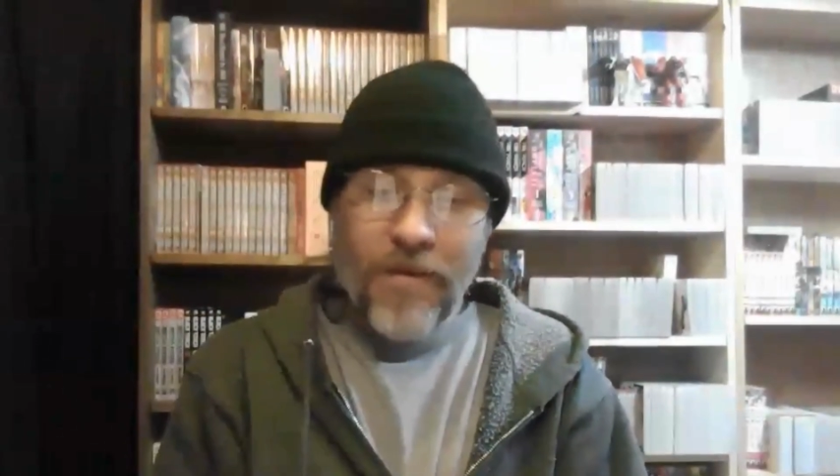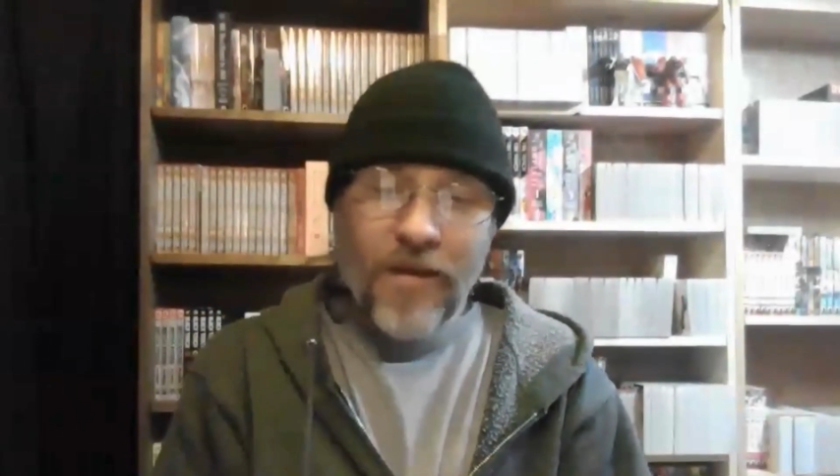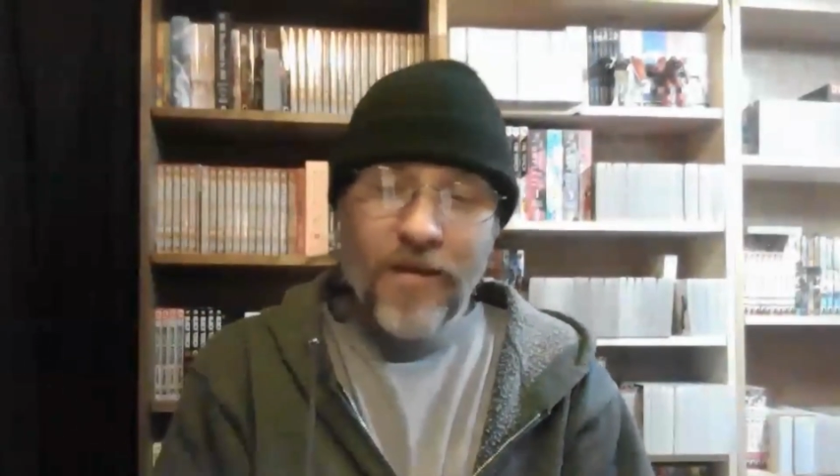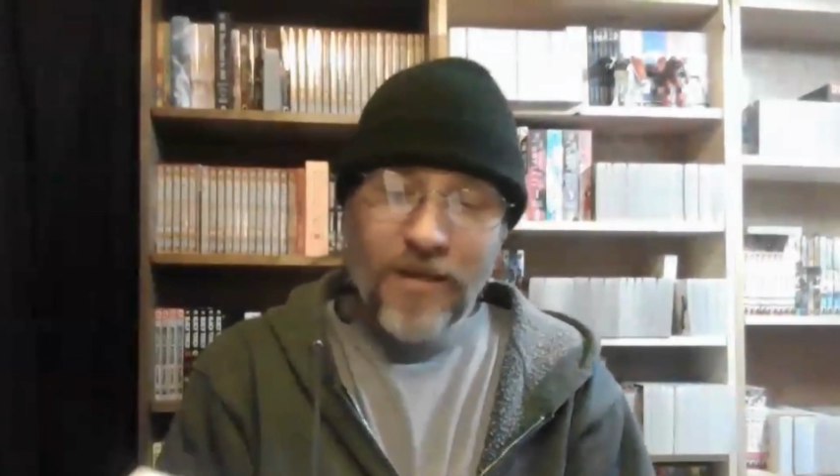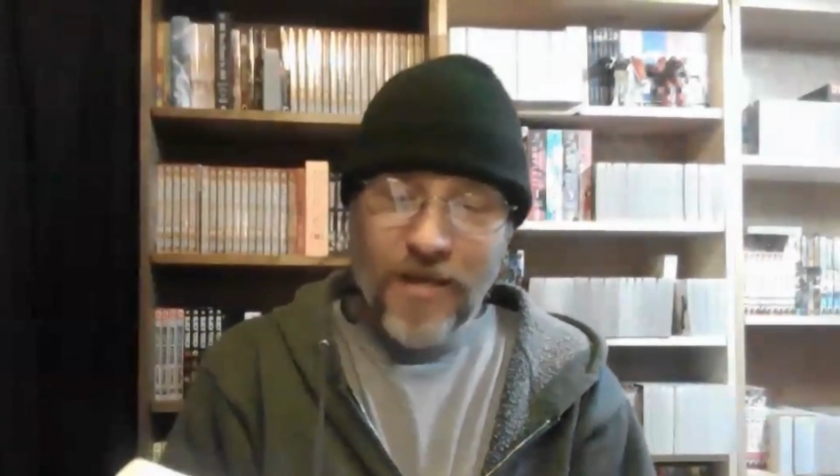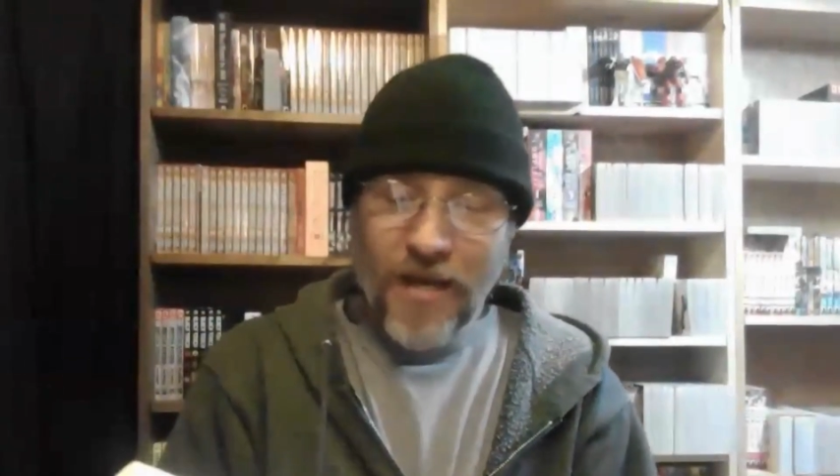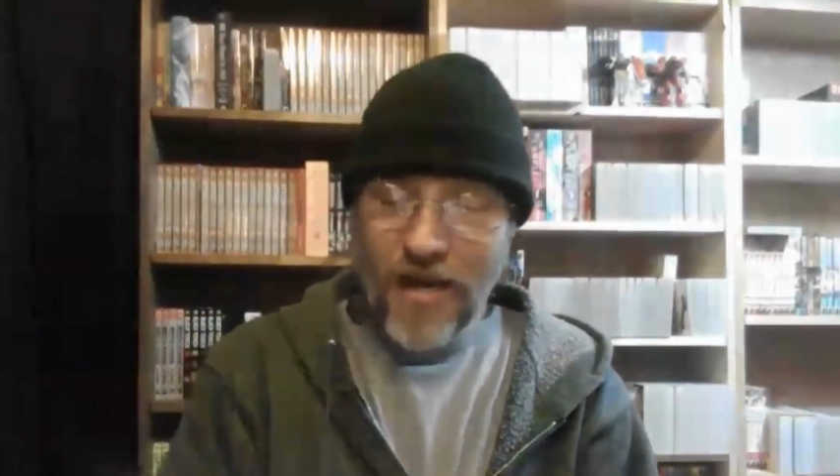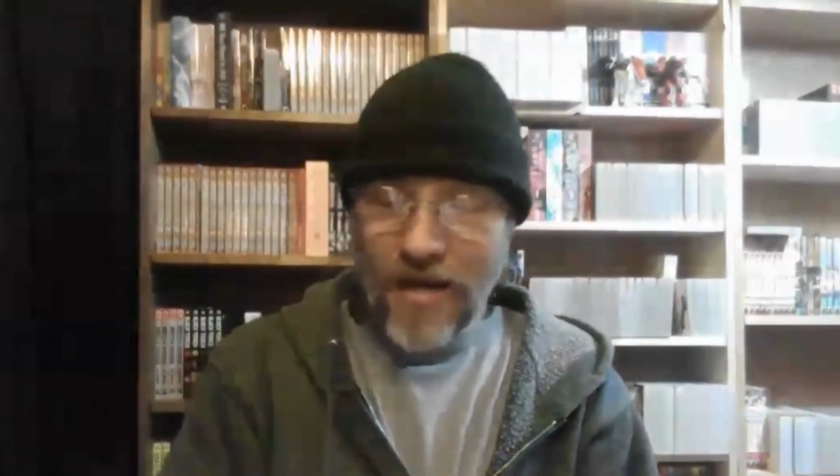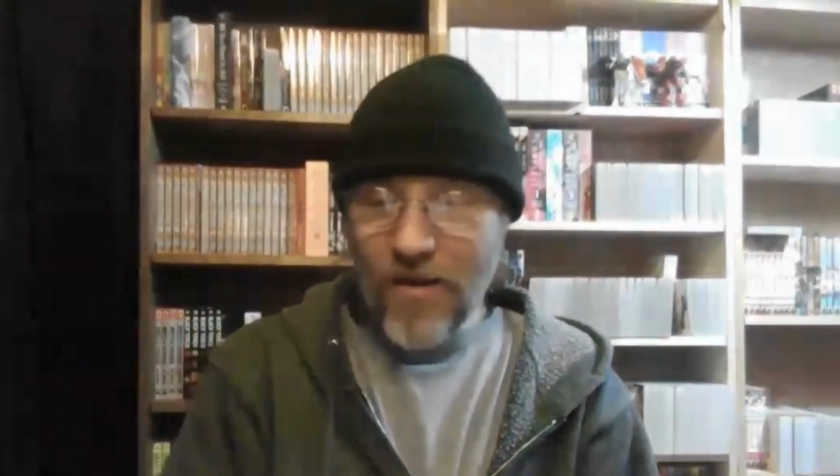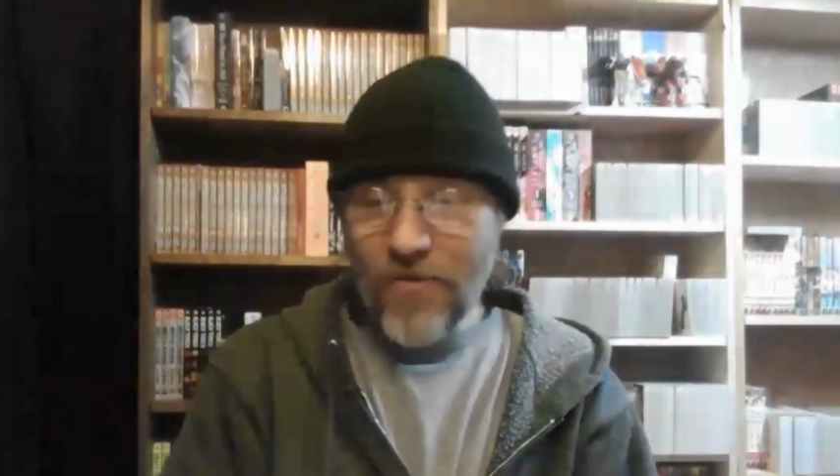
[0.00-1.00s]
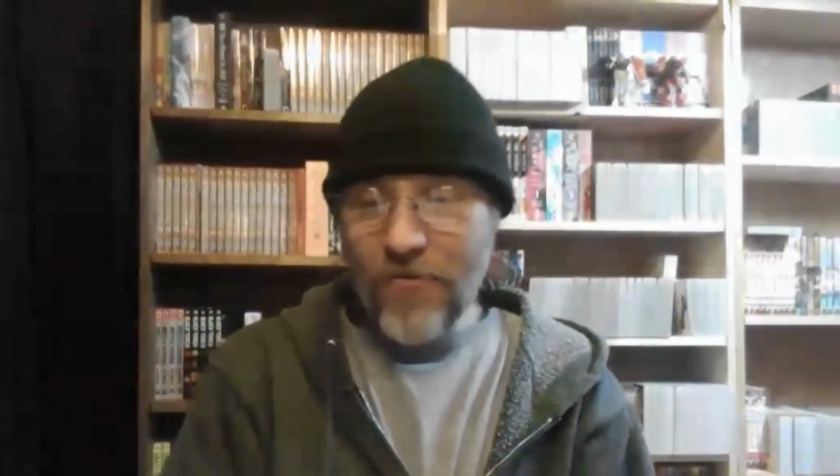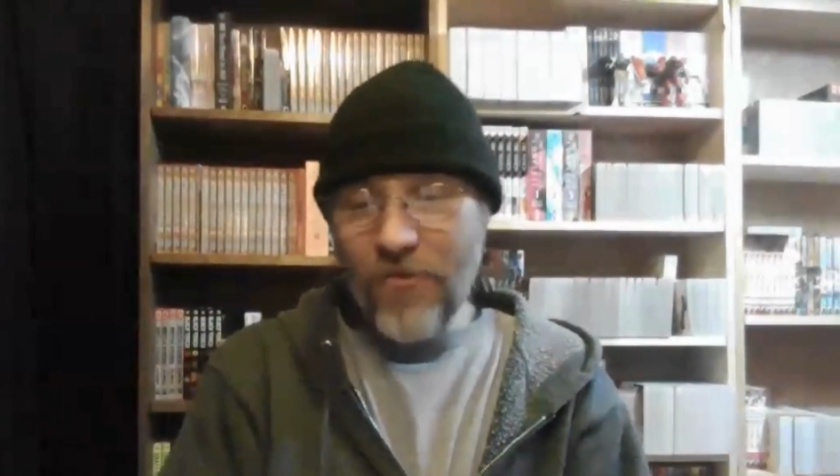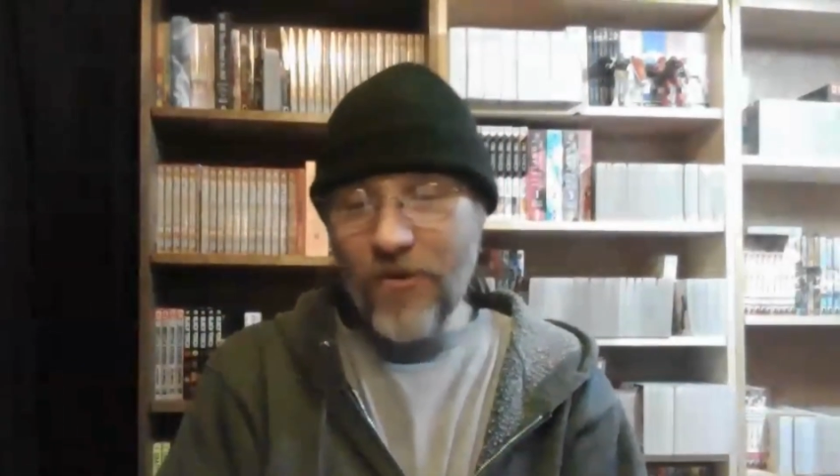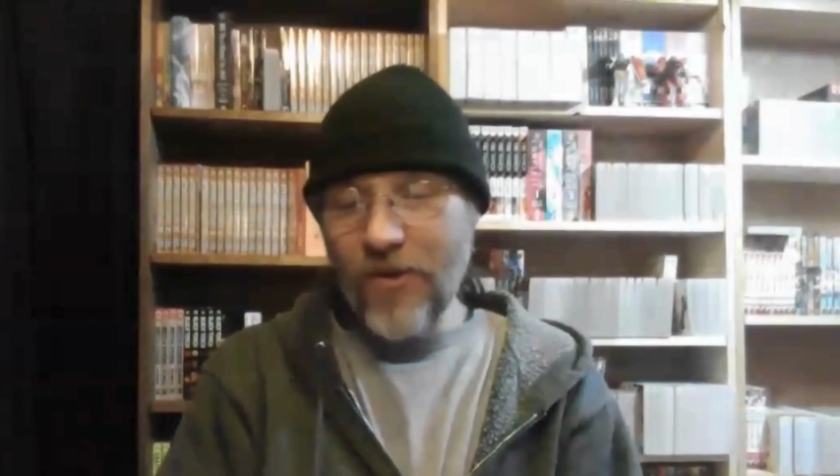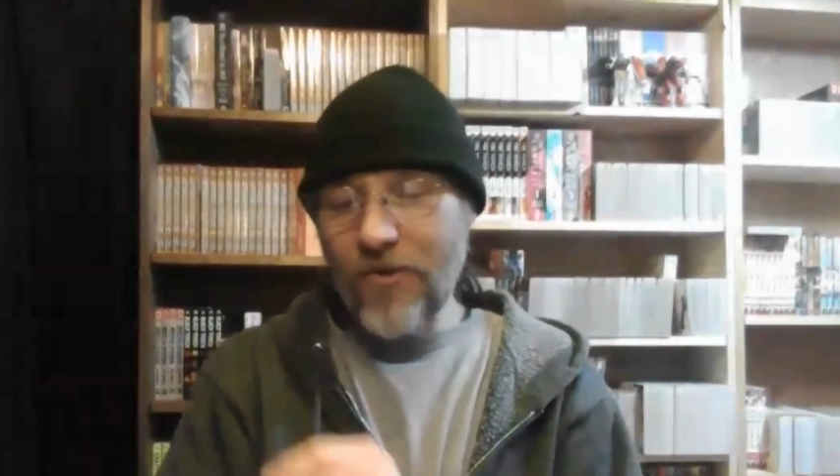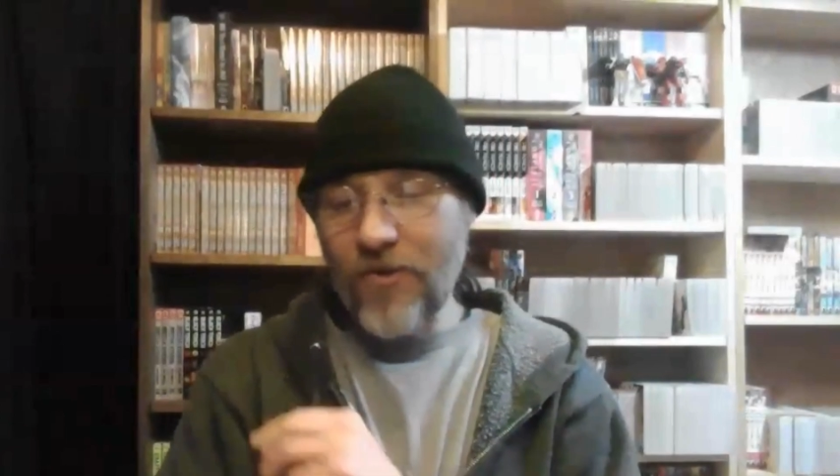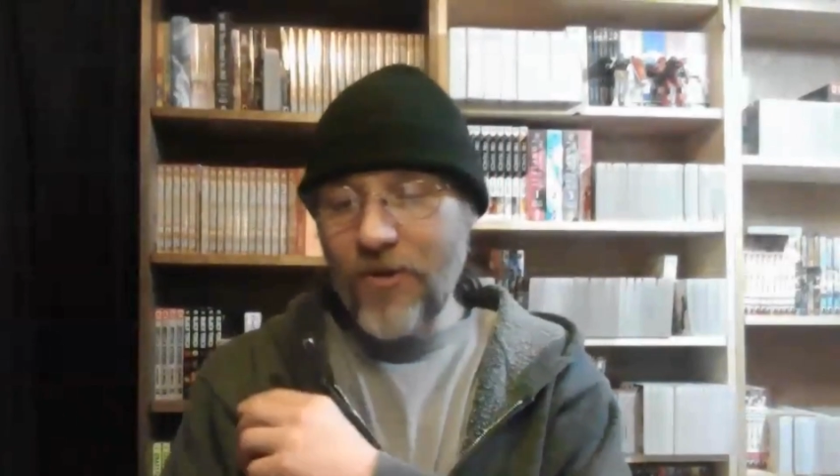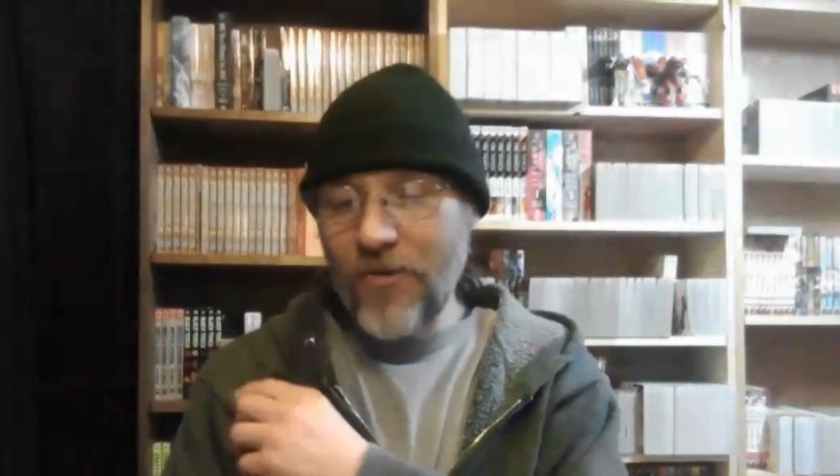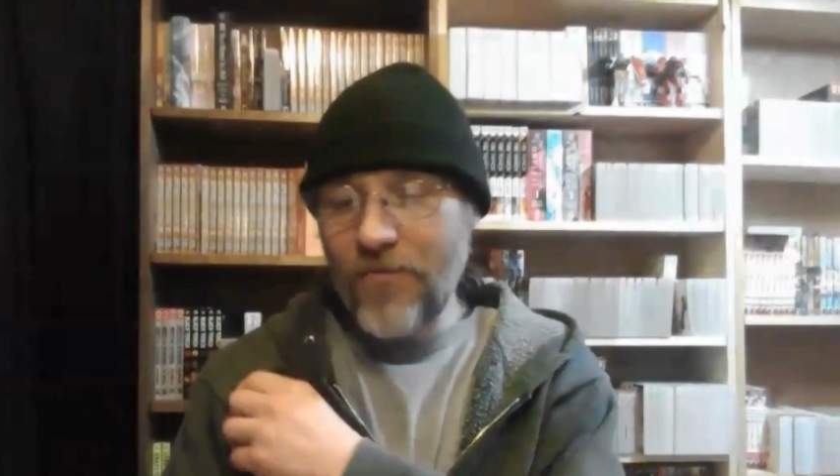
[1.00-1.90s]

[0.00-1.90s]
Next, I have another